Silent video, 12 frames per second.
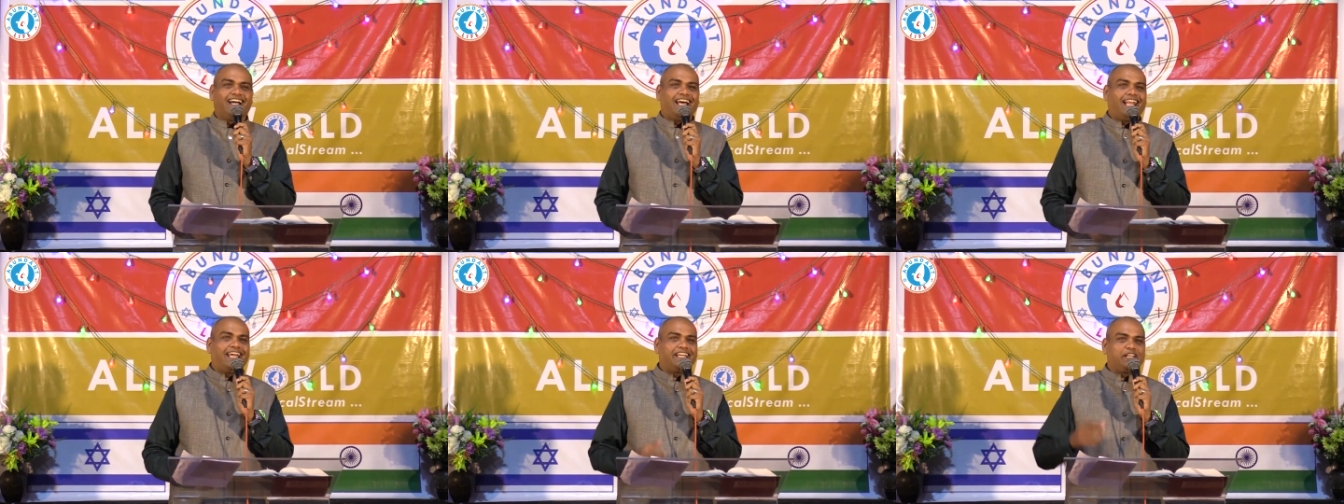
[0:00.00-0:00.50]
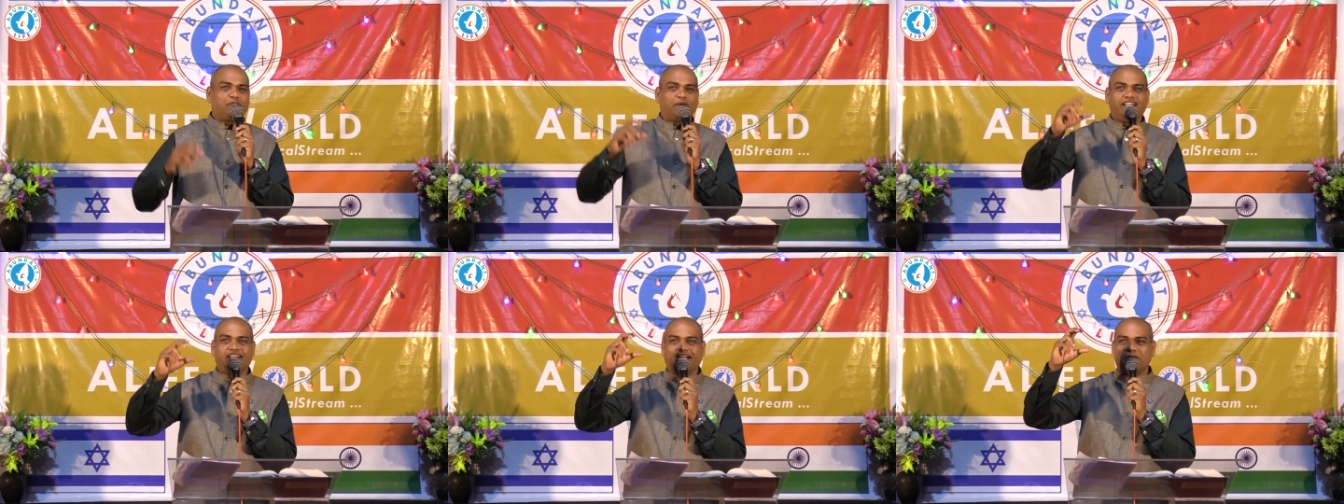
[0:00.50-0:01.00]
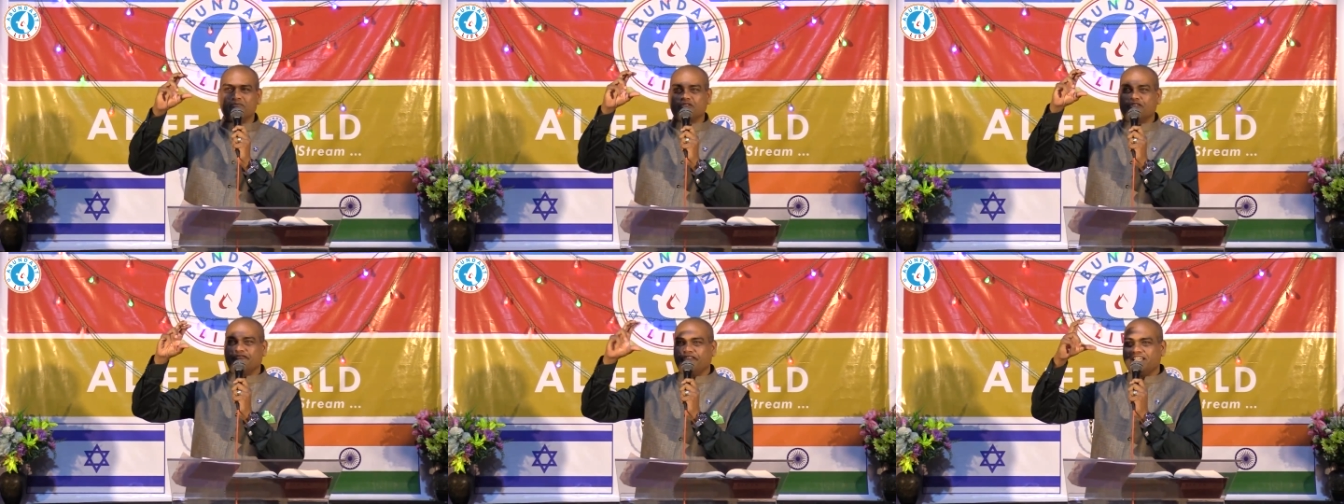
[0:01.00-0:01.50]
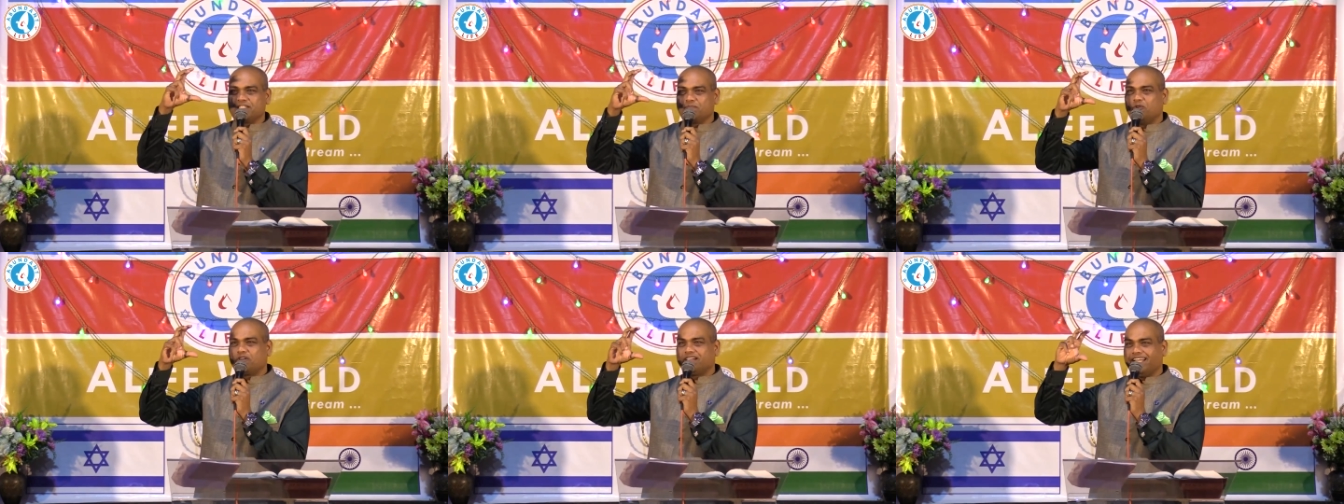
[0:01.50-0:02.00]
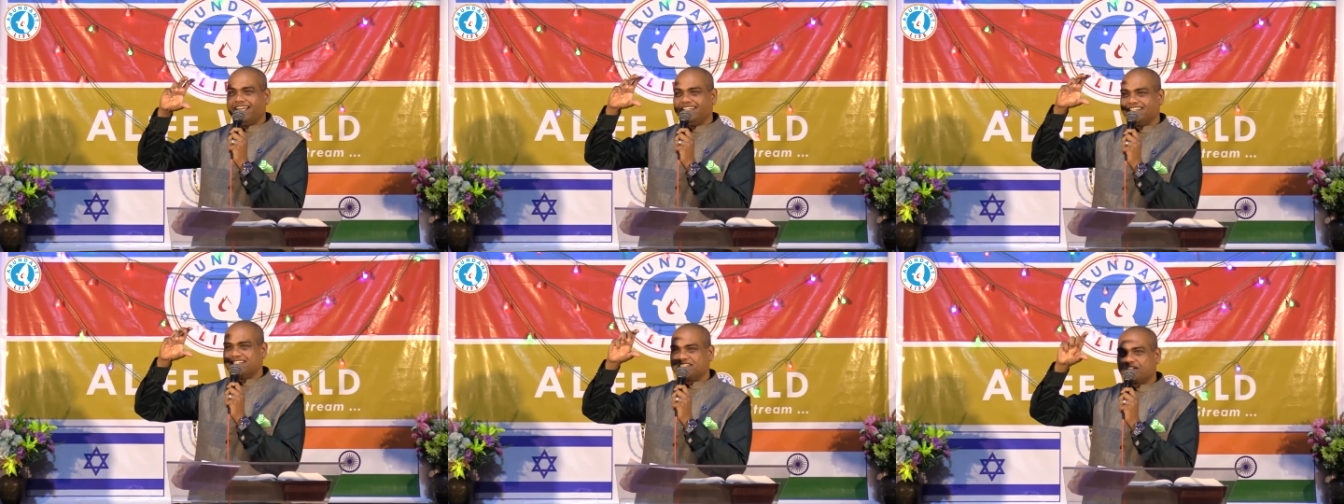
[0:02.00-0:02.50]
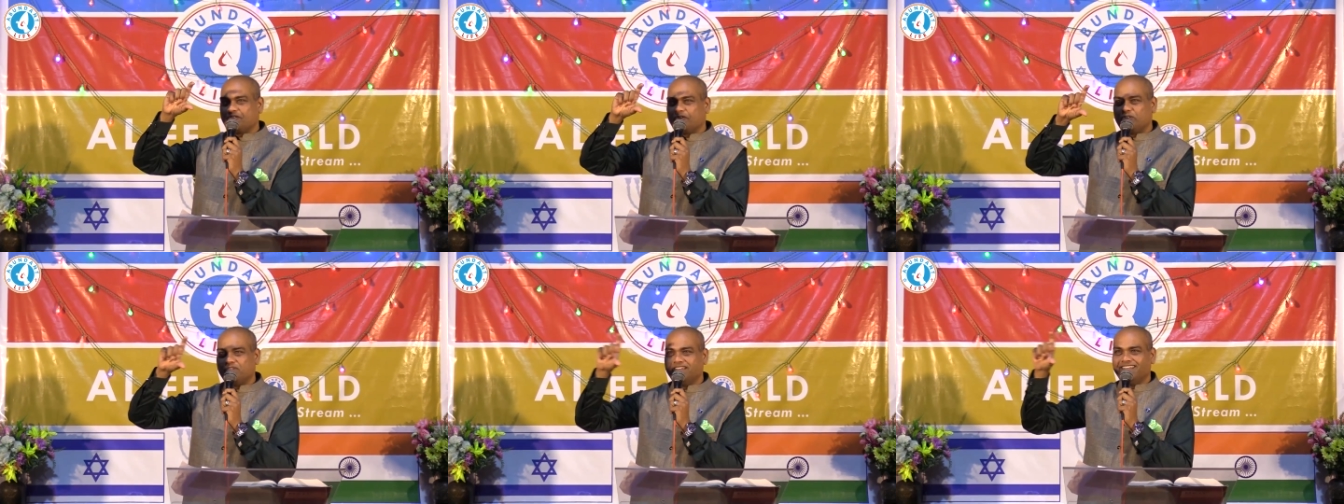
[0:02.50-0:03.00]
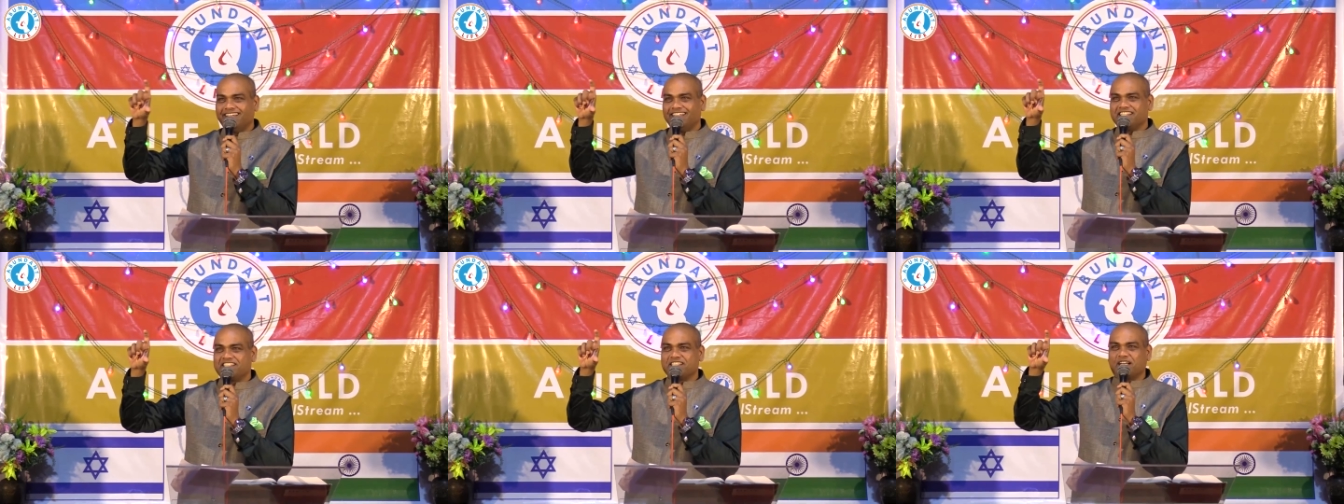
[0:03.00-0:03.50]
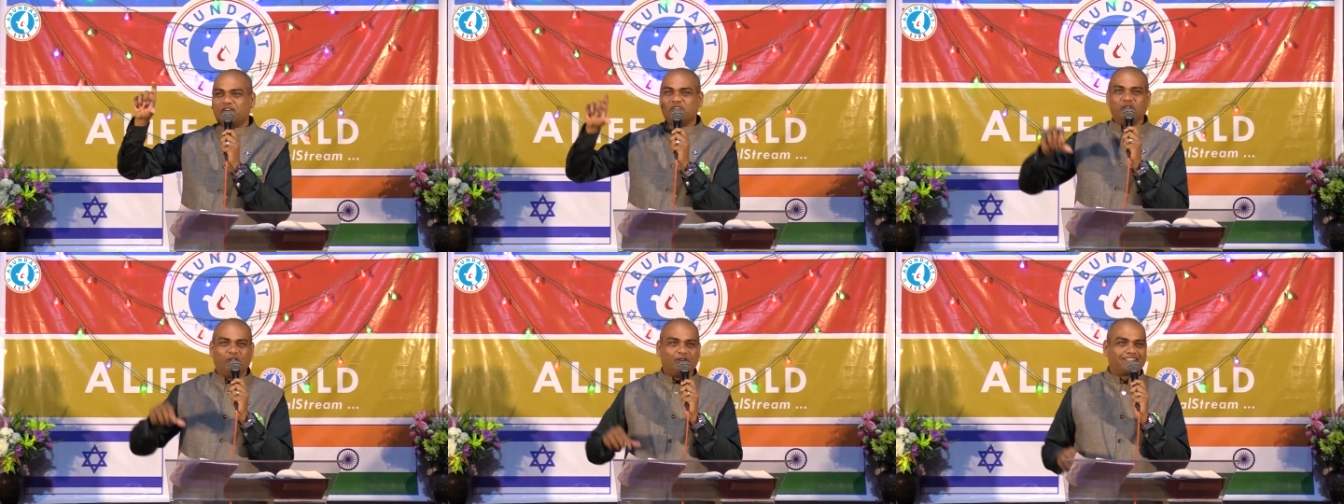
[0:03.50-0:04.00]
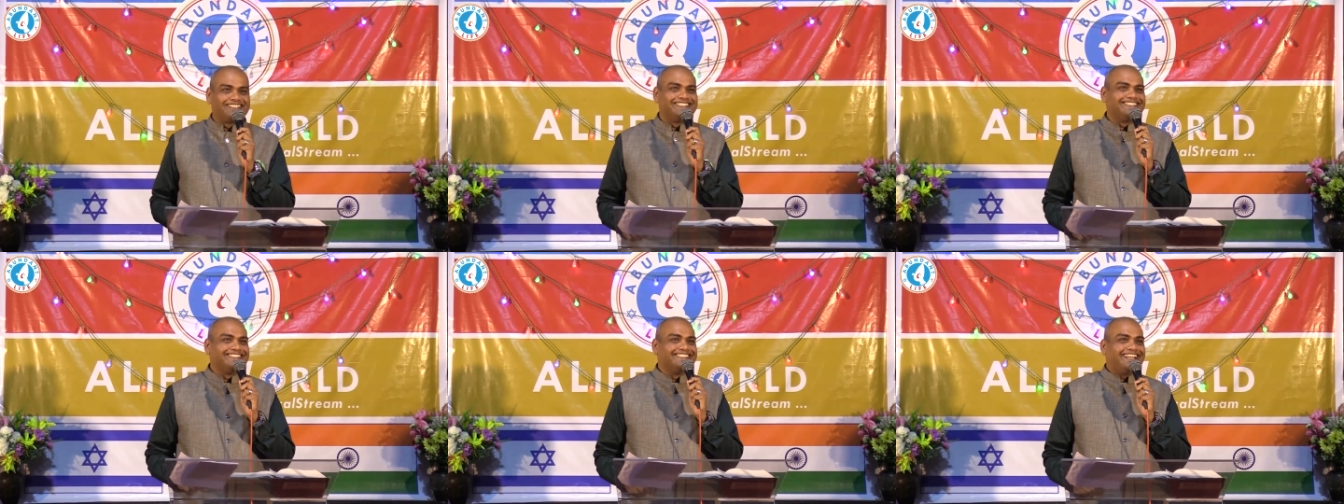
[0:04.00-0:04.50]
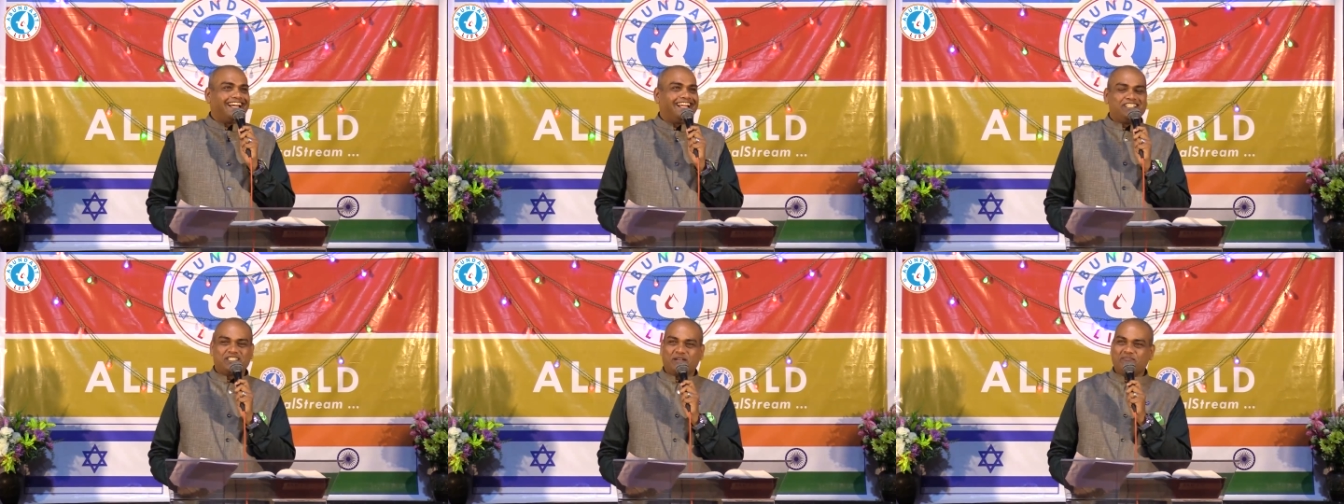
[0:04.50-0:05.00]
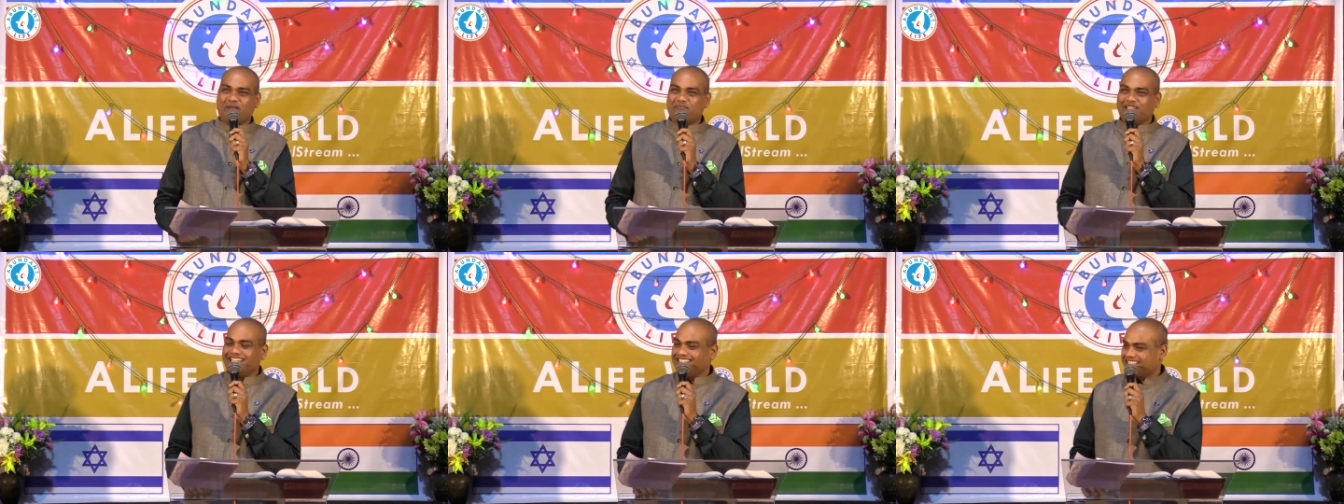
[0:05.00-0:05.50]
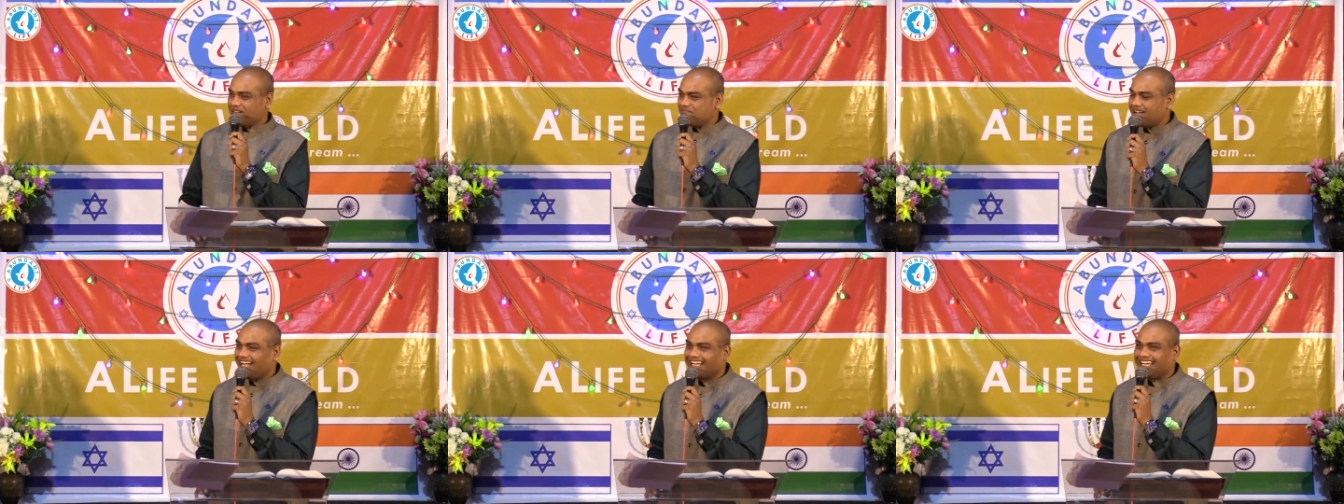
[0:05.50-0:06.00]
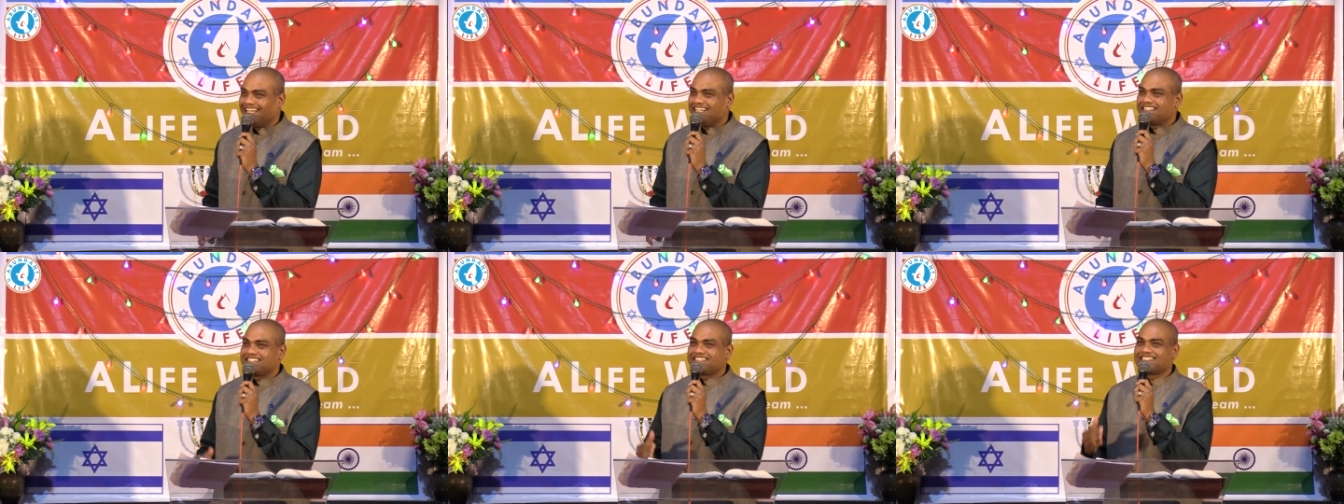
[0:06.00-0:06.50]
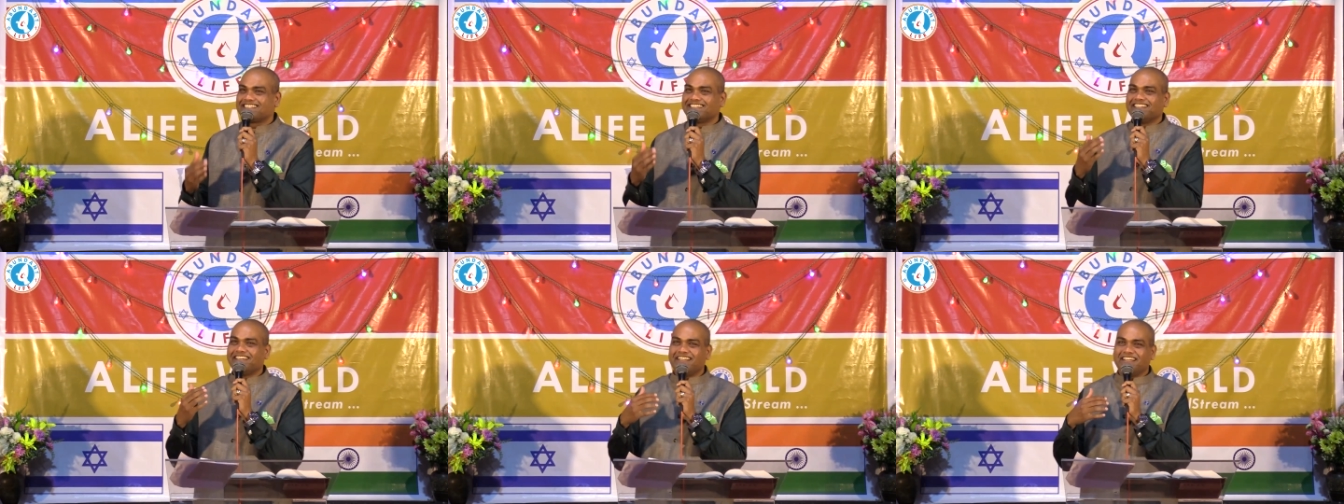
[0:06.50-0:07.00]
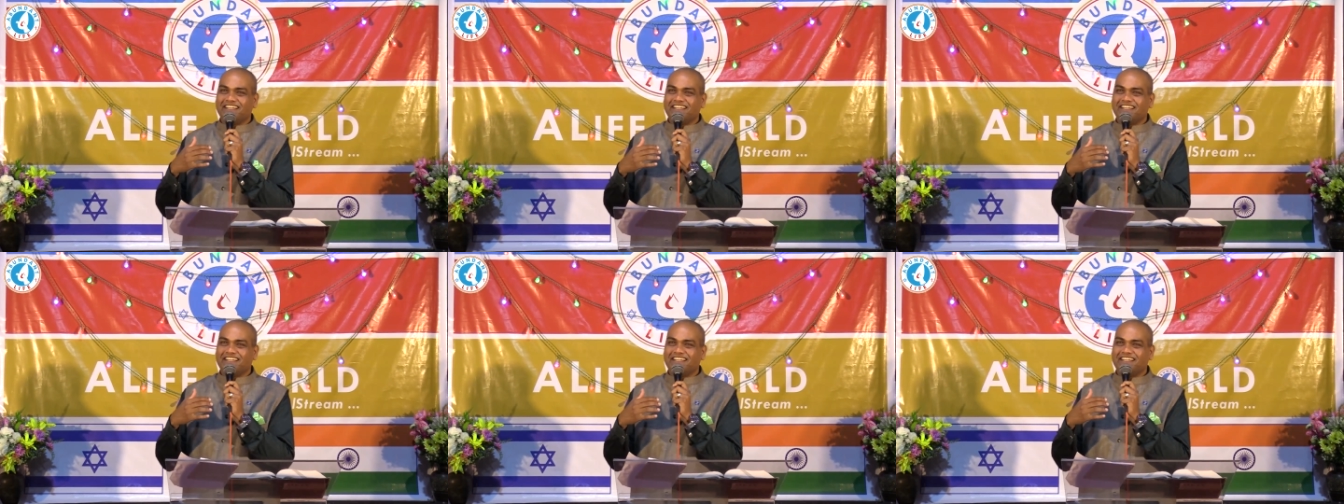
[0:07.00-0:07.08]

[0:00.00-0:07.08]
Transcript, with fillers: I like it when it comes on Facebook. 10 years ago, this is how you looked, and some memories come back, and it's